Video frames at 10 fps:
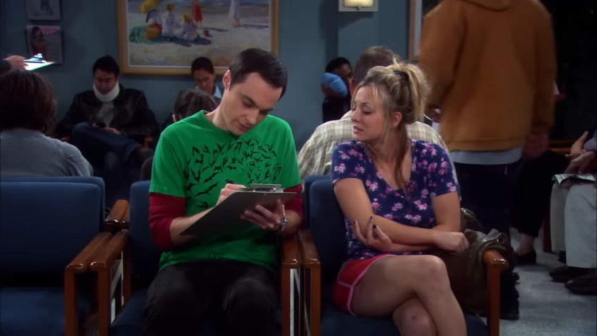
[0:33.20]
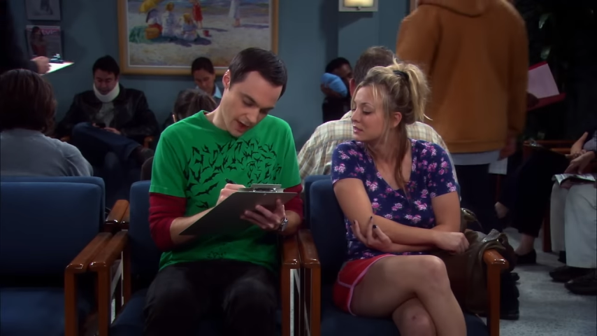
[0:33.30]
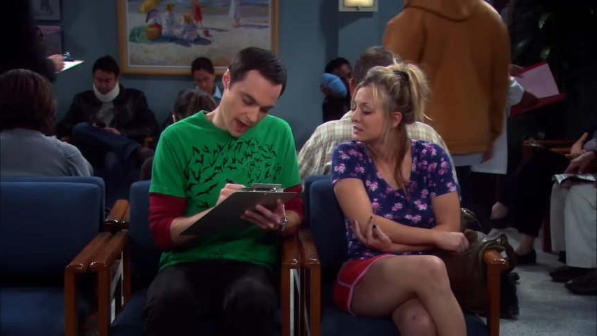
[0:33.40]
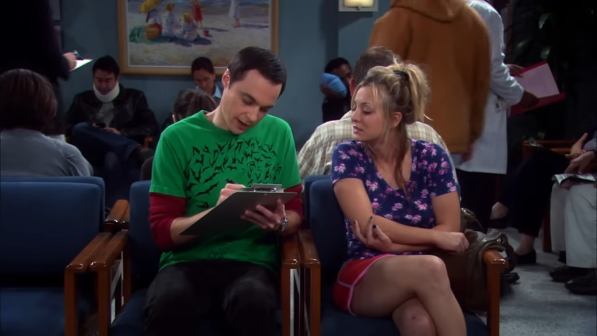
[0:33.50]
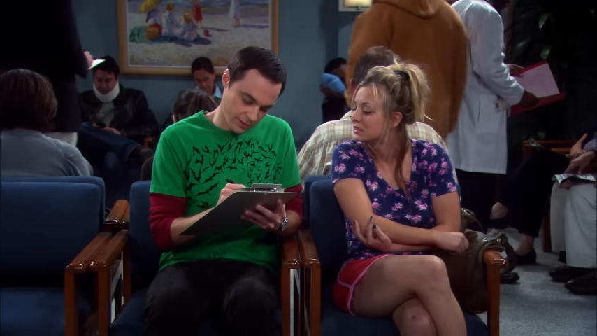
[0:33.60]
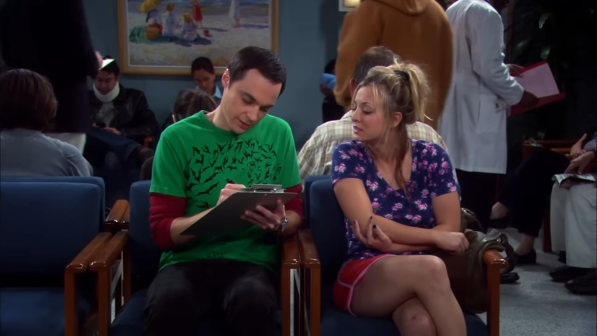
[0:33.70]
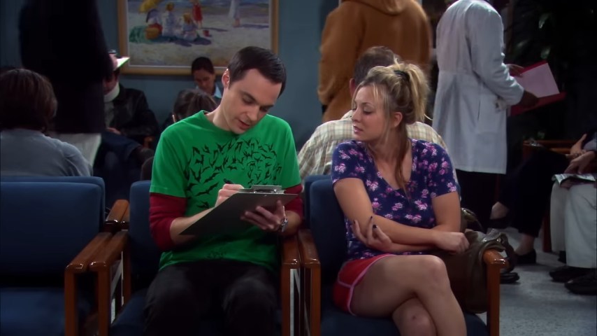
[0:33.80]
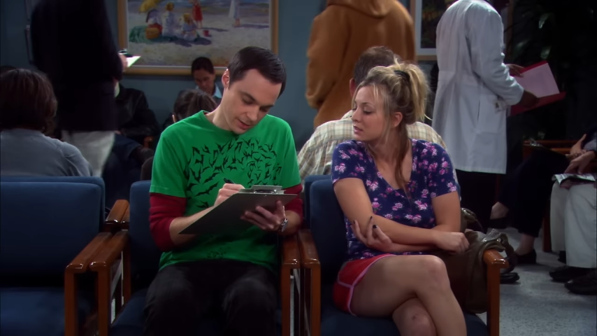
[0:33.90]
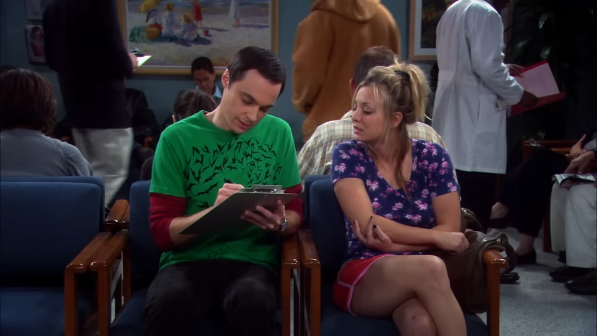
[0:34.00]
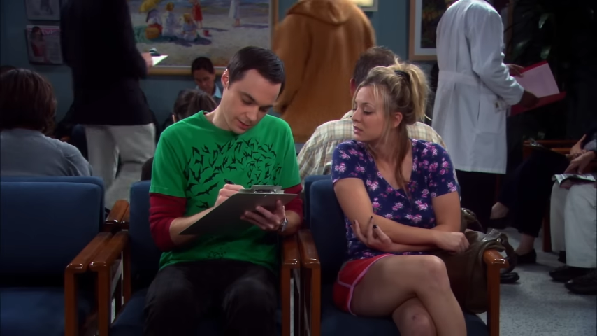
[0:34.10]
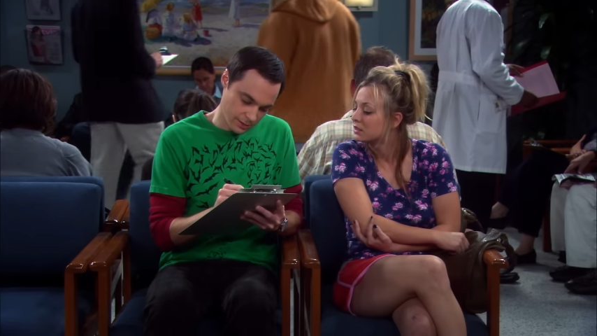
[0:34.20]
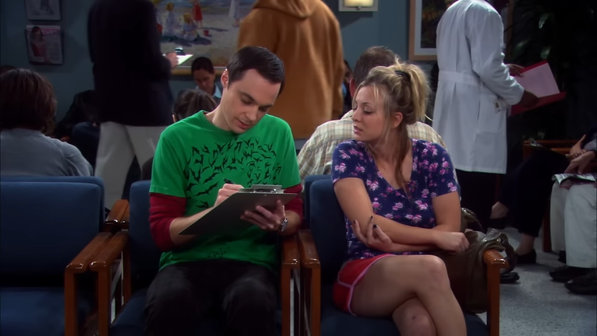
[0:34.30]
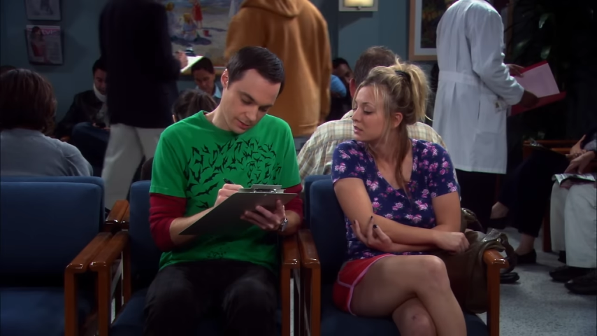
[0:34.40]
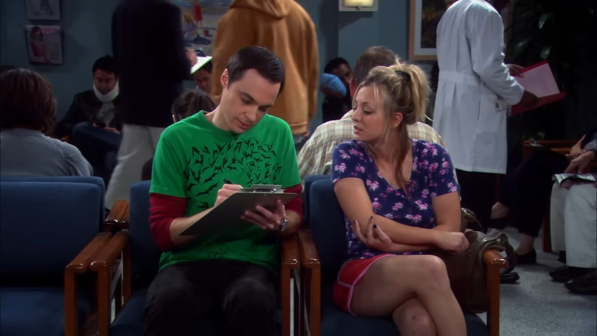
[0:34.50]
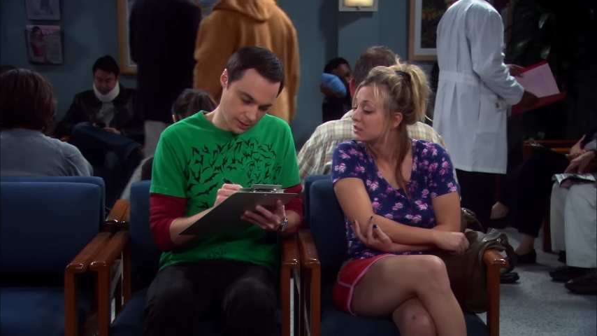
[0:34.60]
Speaker 1: of accident,
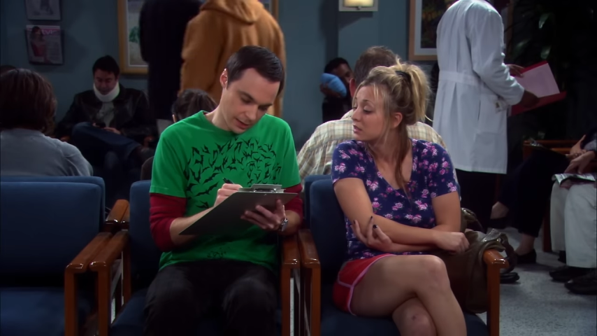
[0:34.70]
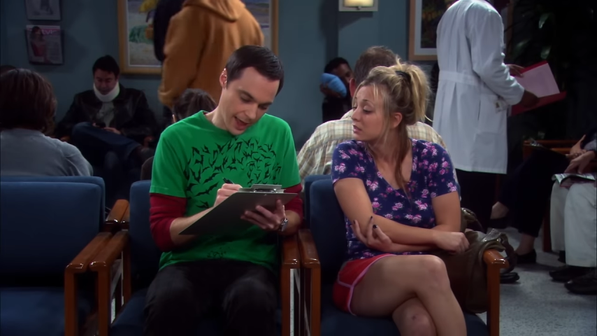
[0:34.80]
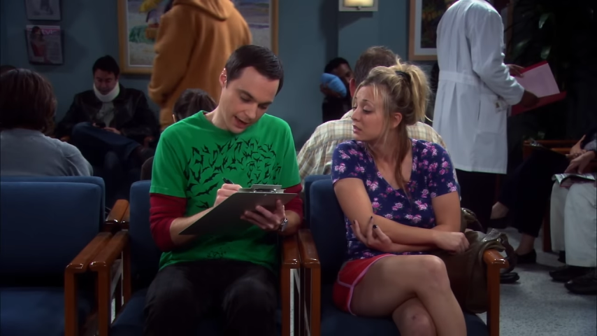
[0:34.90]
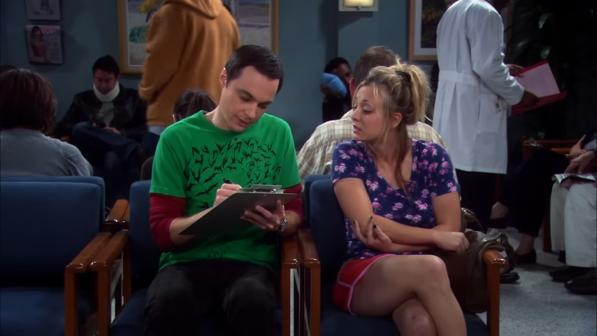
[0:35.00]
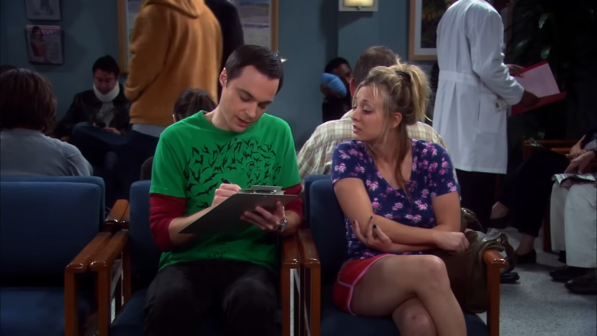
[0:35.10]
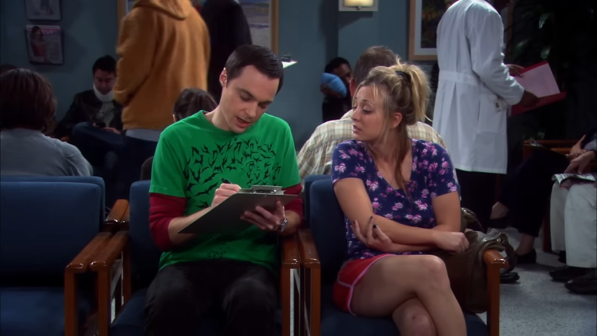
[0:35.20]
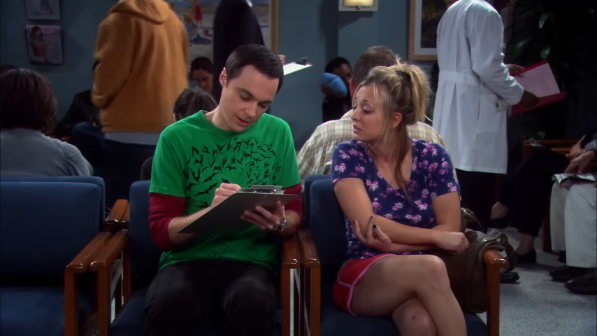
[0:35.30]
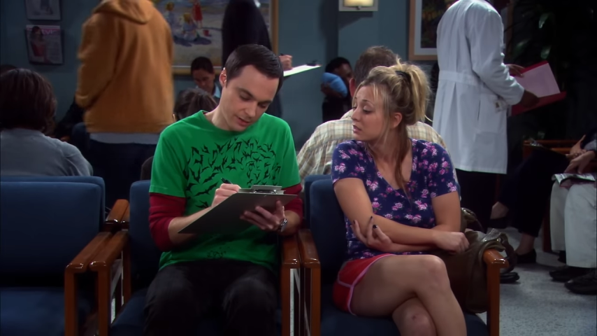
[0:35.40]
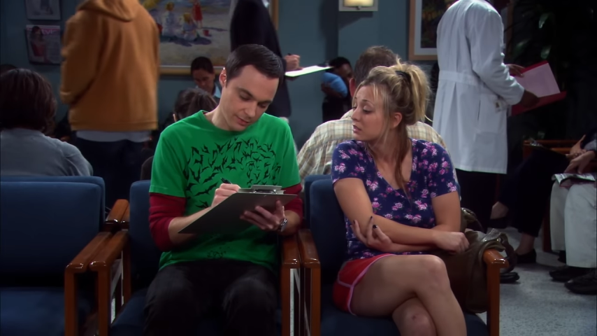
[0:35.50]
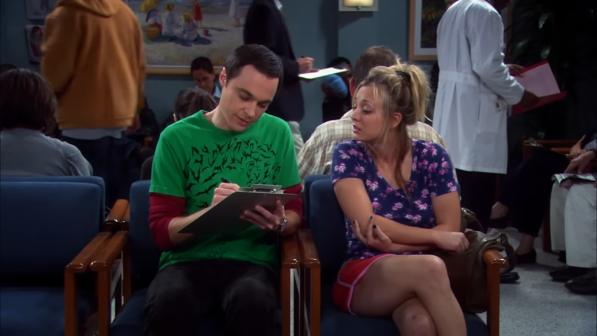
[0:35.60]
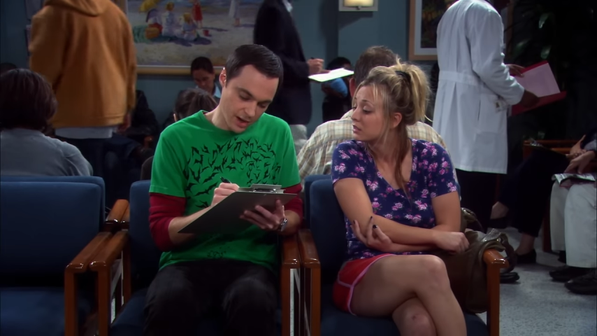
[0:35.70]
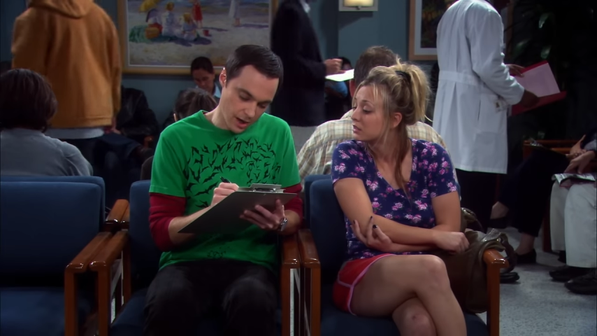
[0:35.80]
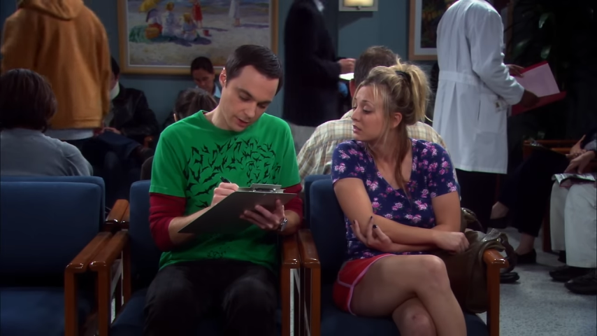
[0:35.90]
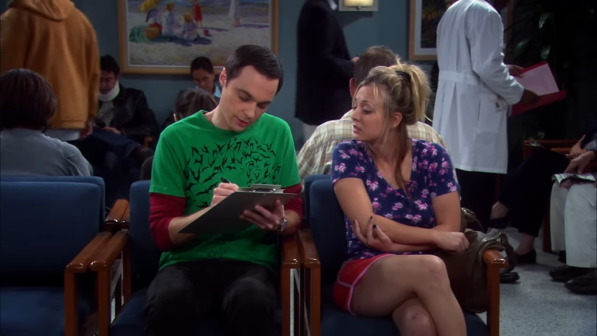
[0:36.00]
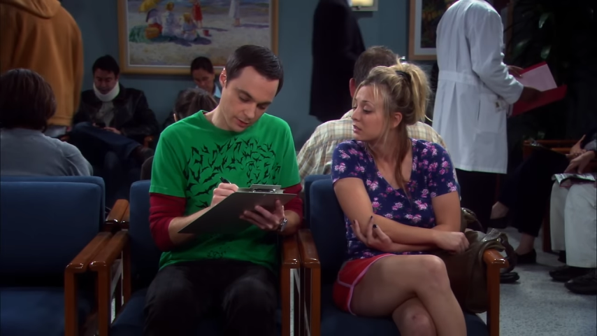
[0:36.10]
lack of adhesive
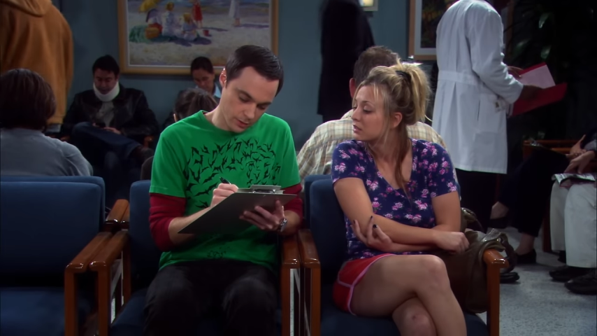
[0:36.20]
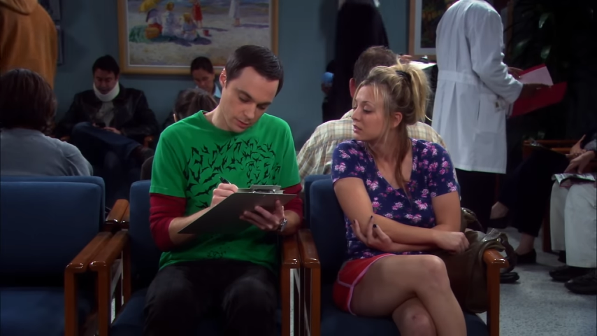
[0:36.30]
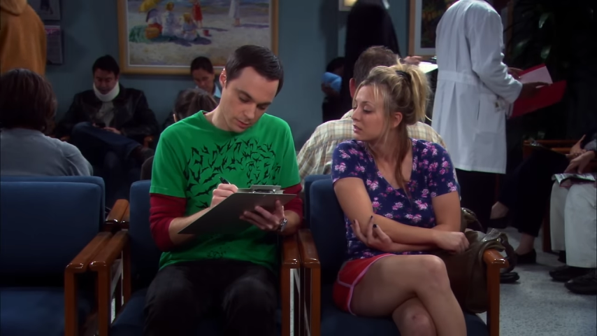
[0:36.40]
ducts.